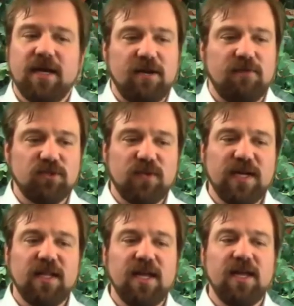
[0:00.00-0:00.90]
and it was
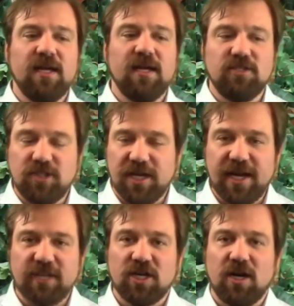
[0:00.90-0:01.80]
really
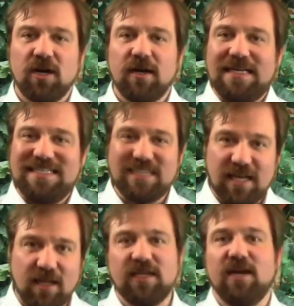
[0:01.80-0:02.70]
GHR and
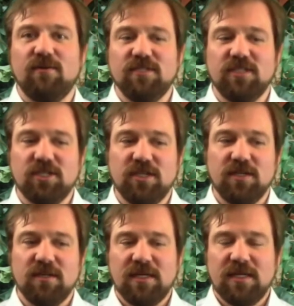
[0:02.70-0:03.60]
talent
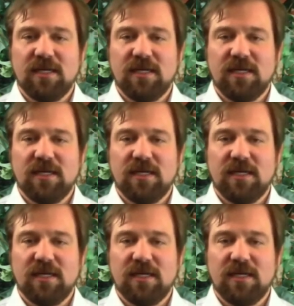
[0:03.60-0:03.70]
acquisition.